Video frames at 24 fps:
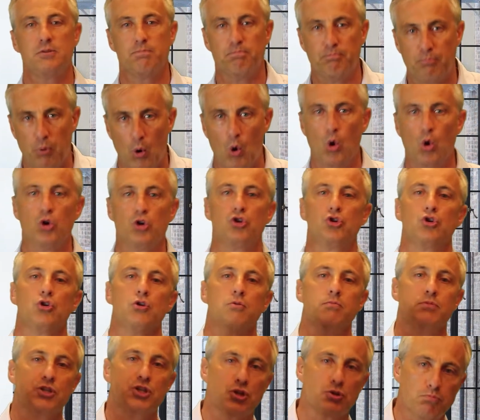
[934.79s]

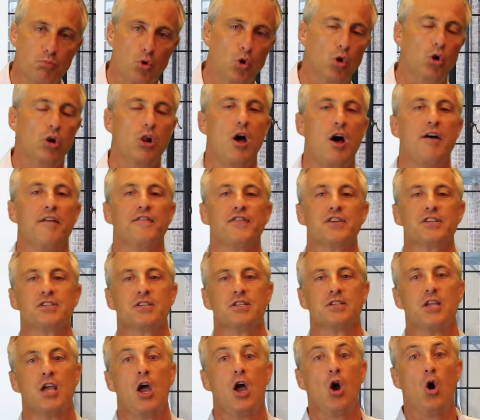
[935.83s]
boardrooms, small
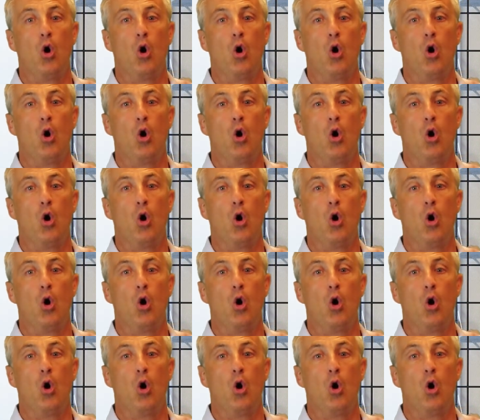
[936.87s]
offices,